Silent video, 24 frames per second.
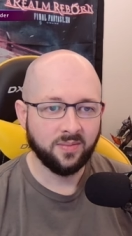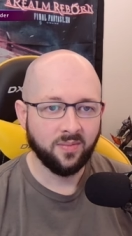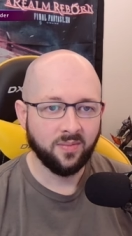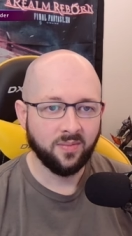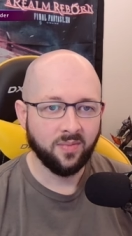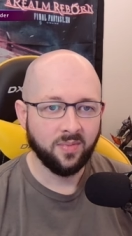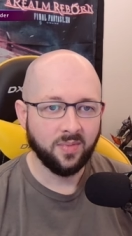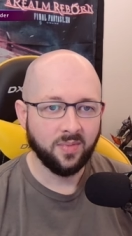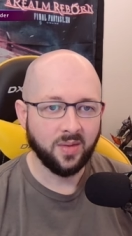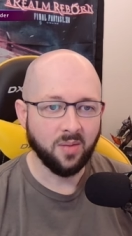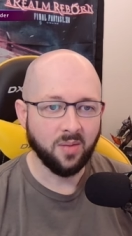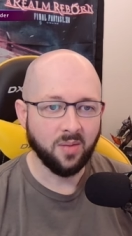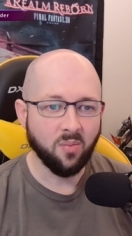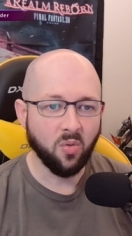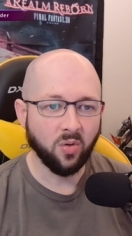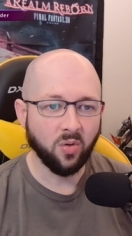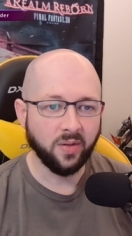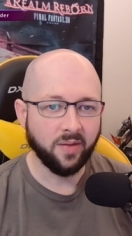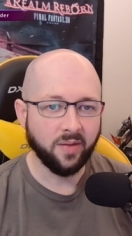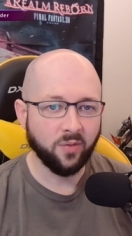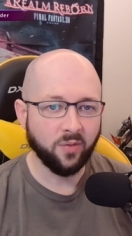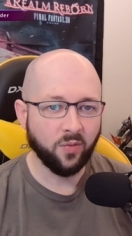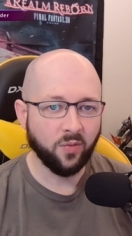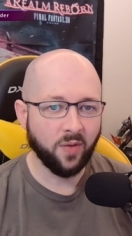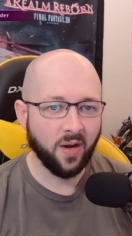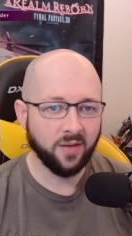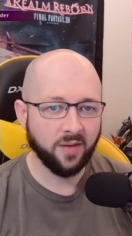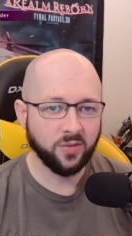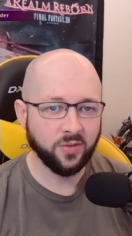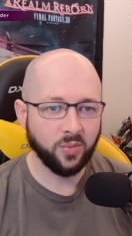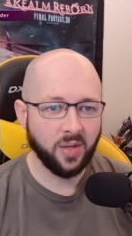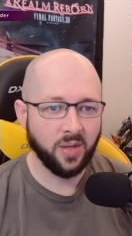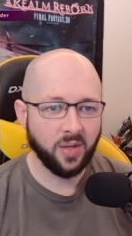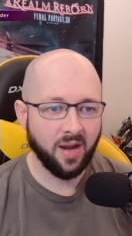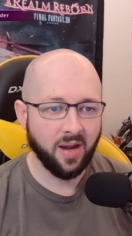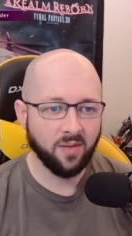The more level fives
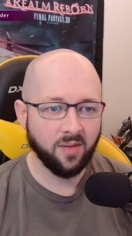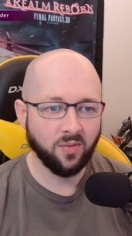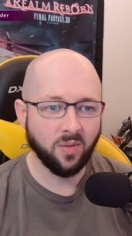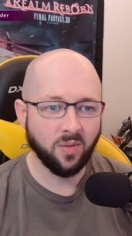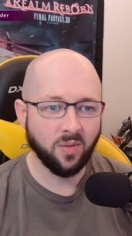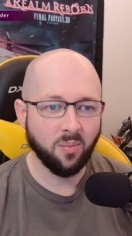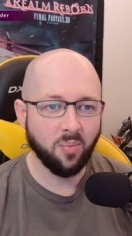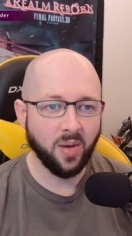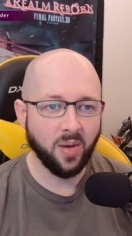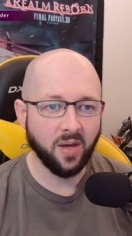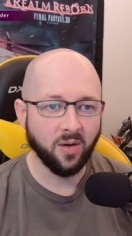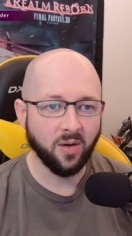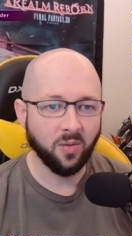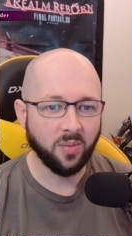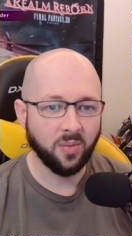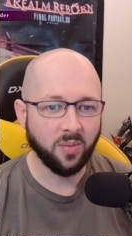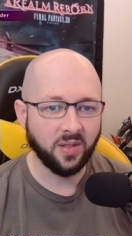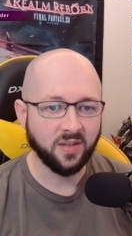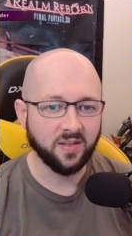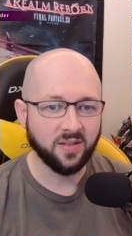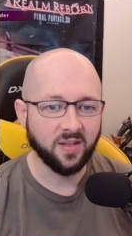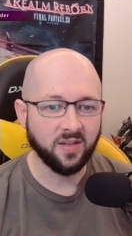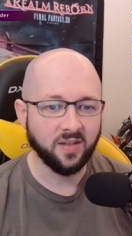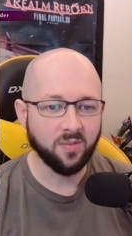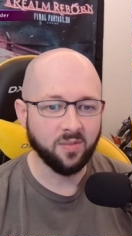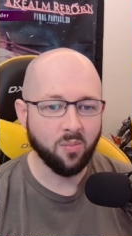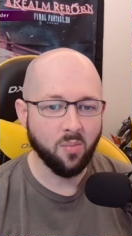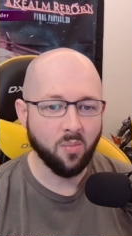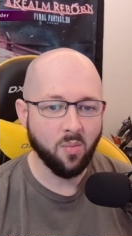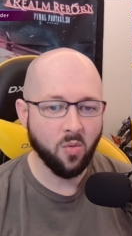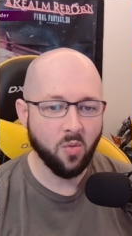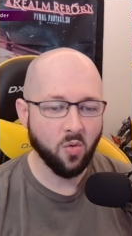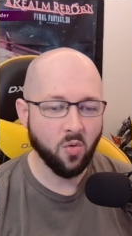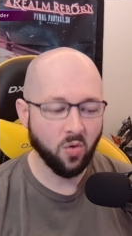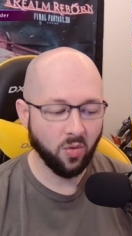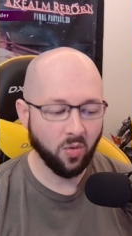we have, the better because that's
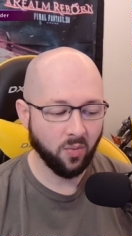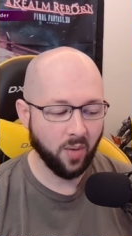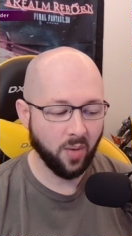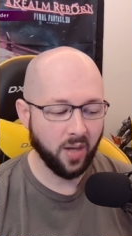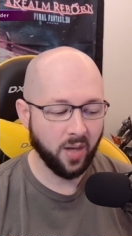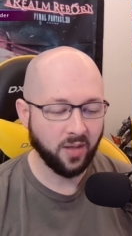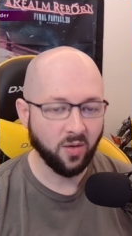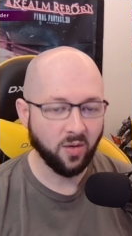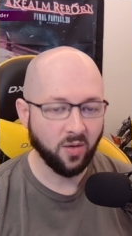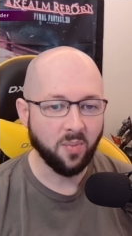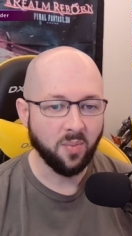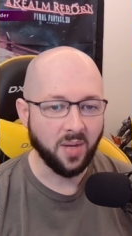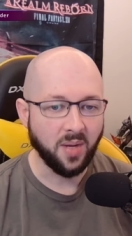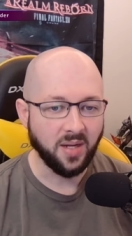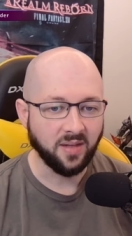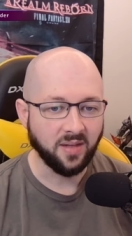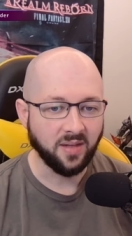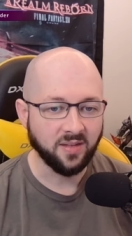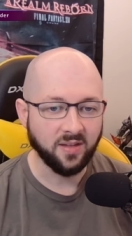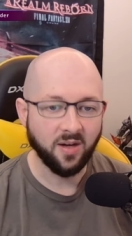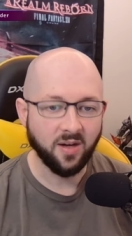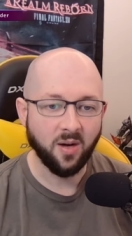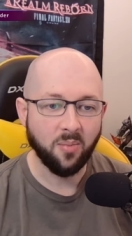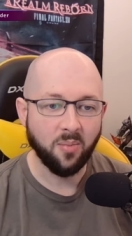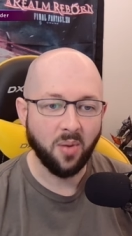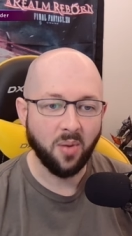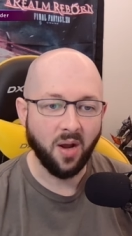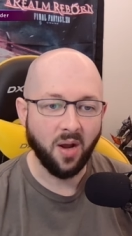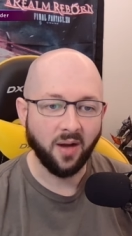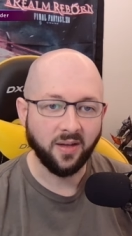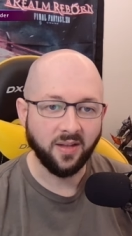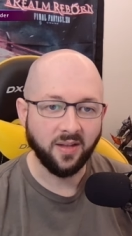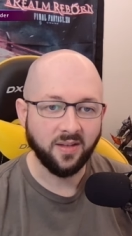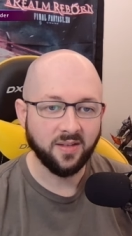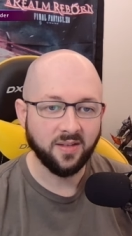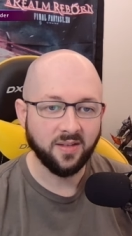more Raikou manes in our
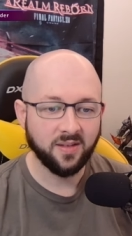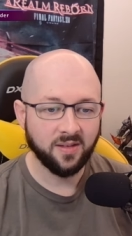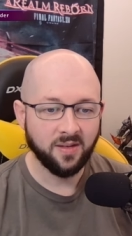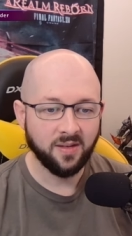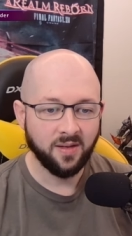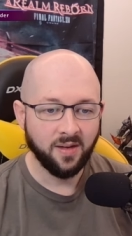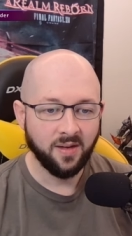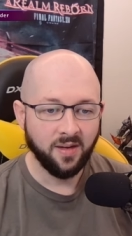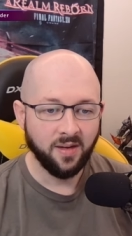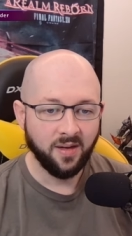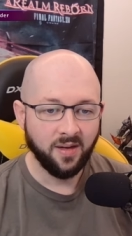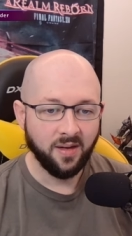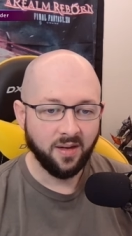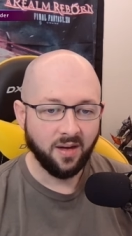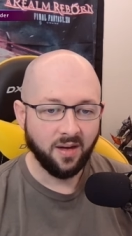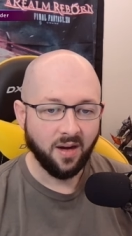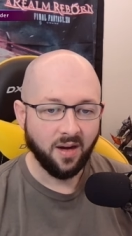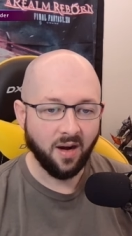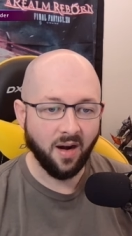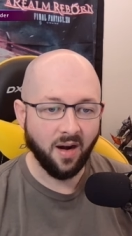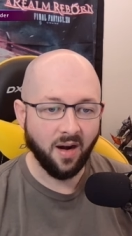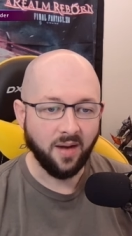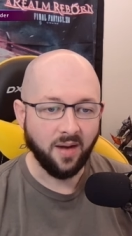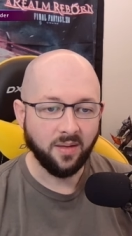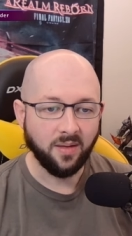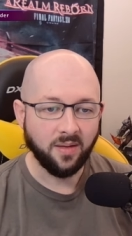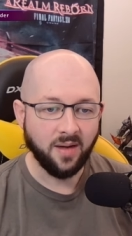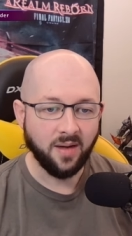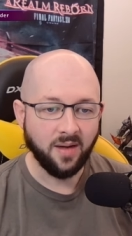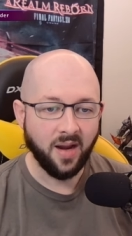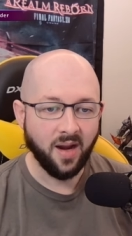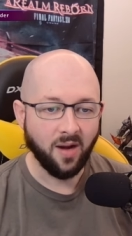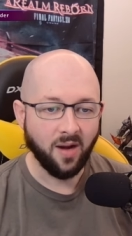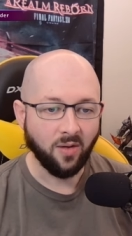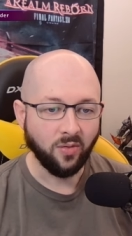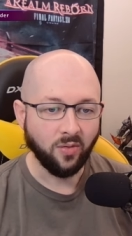pockets. All right,
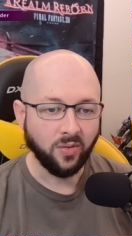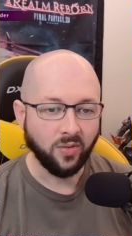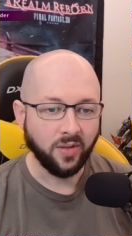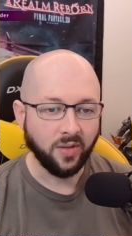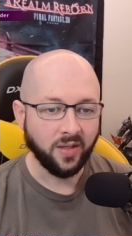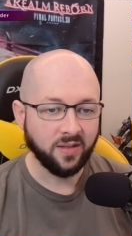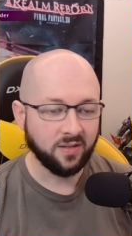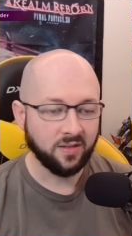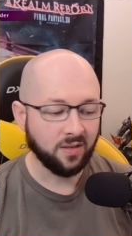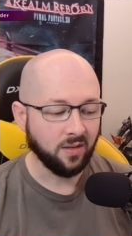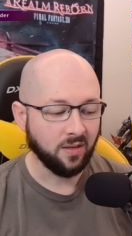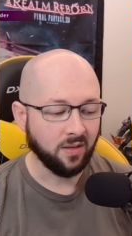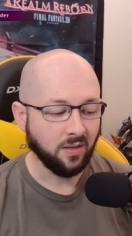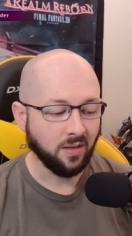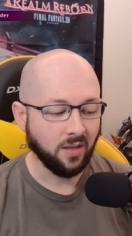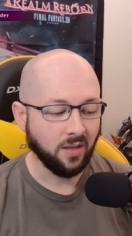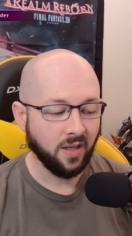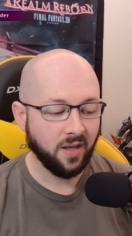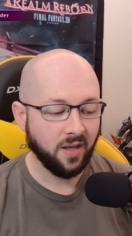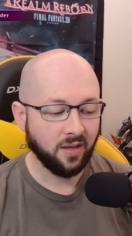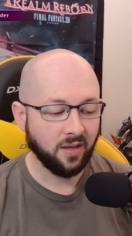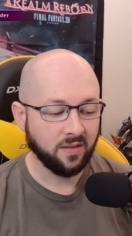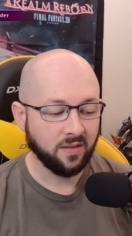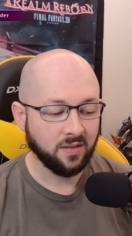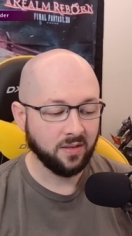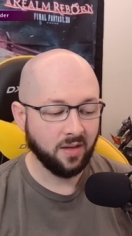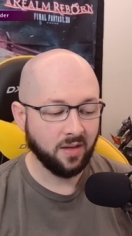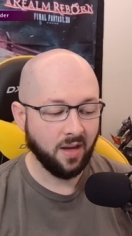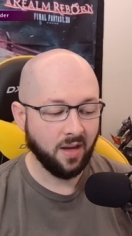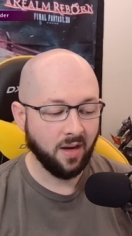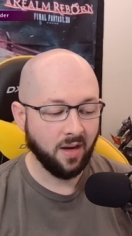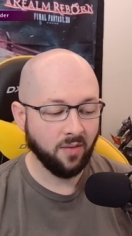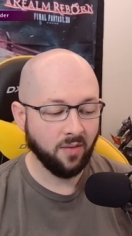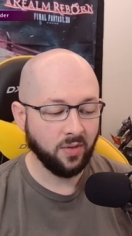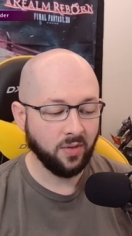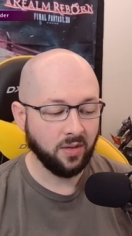now let's collect
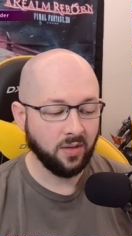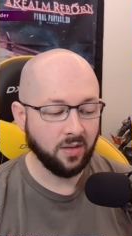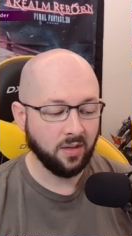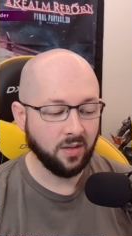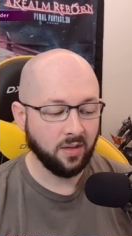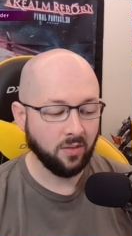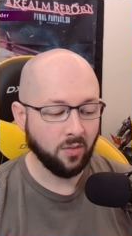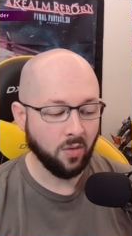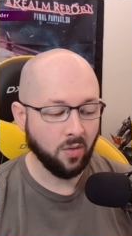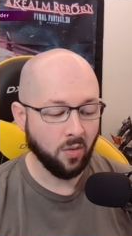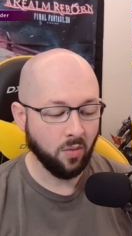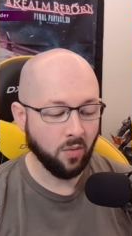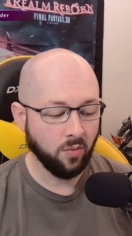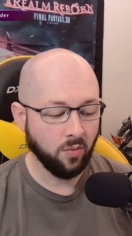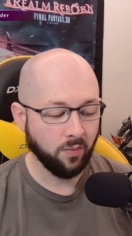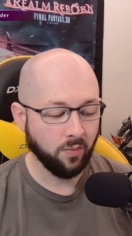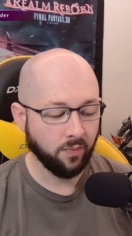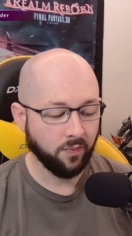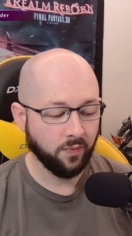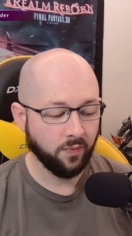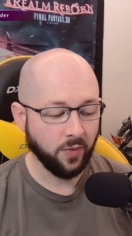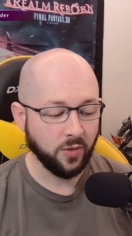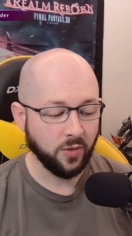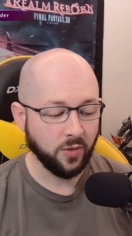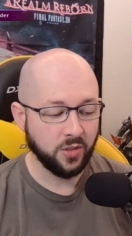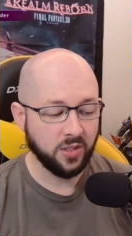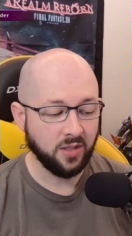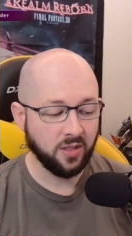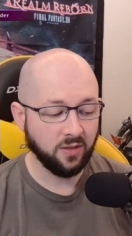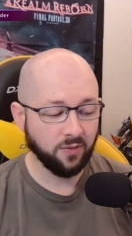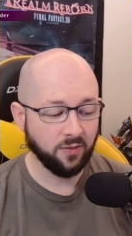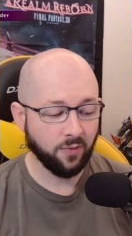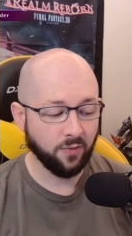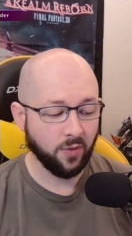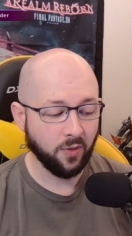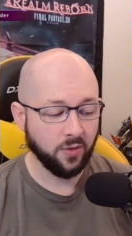everything. No, first
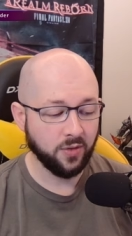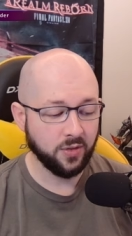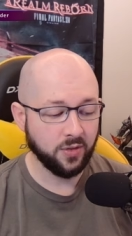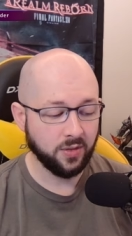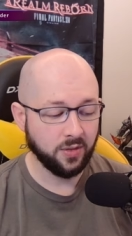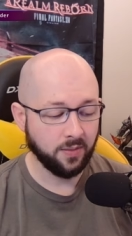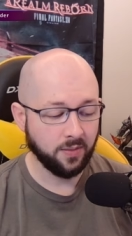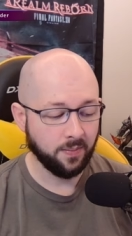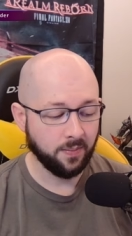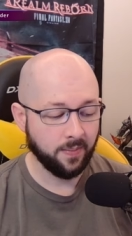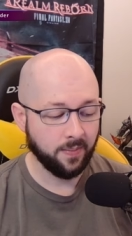things first.